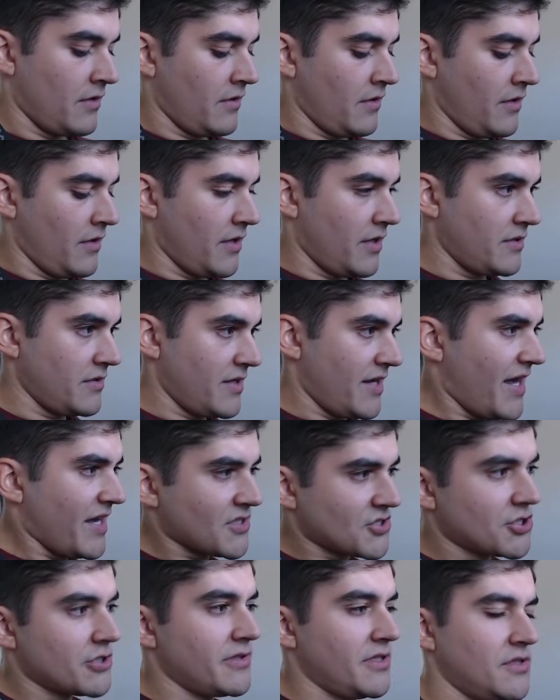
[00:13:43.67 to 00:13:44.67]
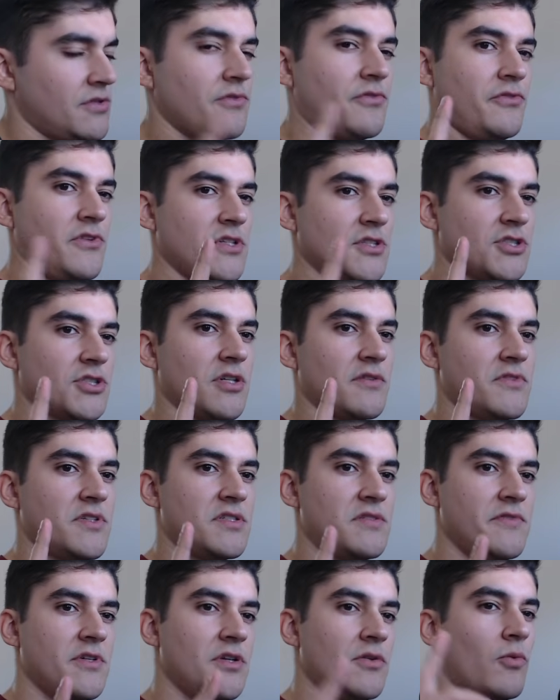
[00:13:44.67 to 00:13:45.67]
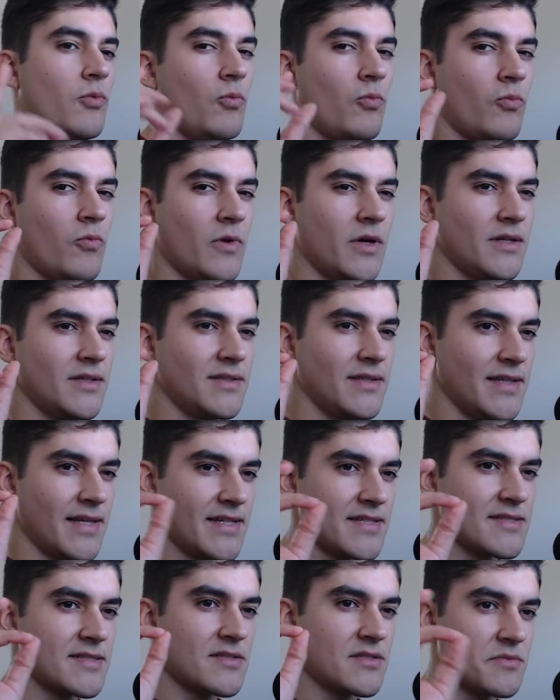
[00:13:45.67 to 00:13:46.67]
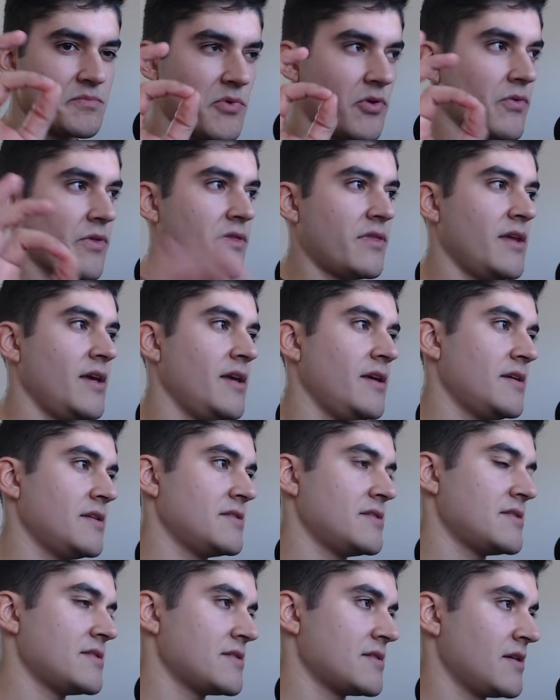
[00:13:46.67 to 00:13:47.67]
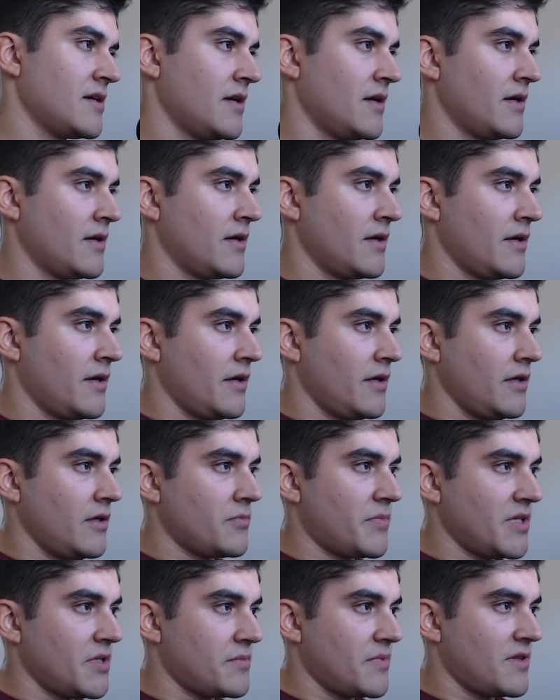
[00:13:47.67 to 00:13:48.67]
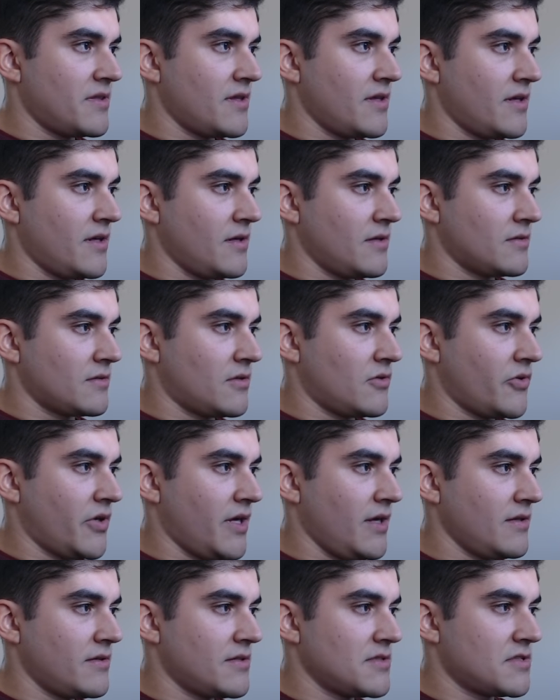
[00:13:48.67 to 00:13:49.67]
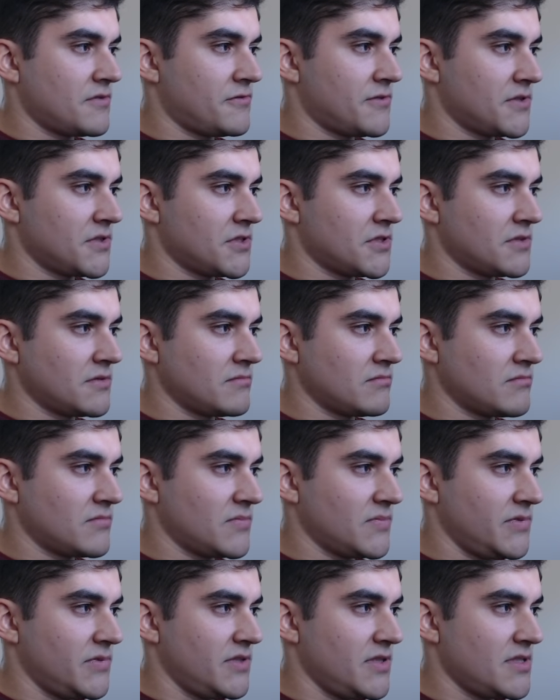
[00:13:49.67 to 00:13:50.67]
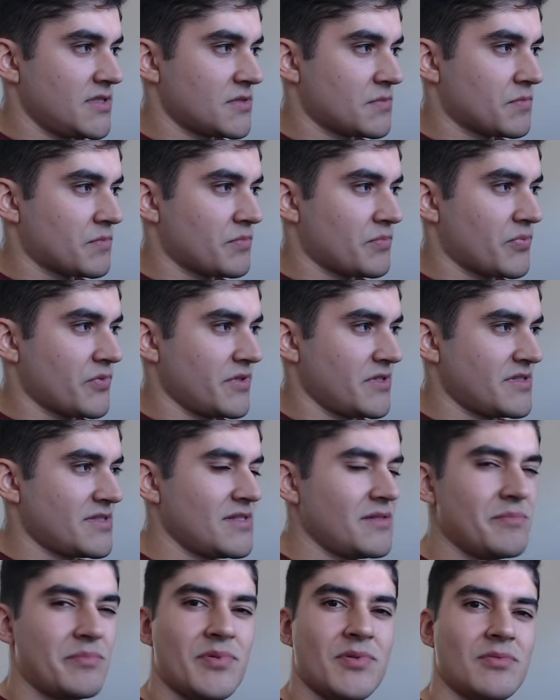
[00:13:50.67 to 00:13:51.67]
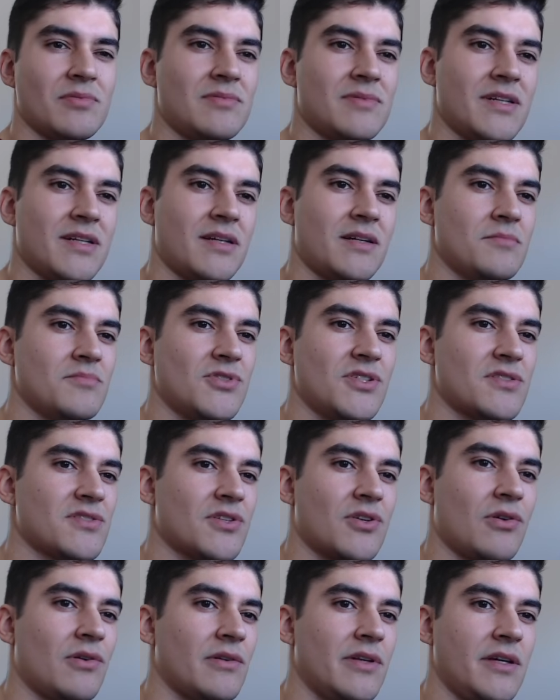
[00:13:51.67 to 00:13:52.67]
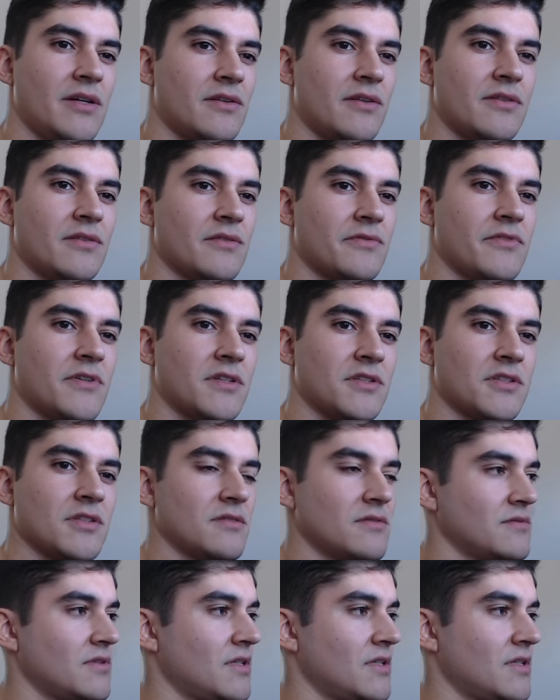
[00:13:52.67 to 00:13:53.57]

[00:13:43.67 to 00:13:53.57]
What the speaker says: And actually, to finish off this video, one last small thing is, you might be thinking, okay, this function is pretty simple. Like I'm just calling another function.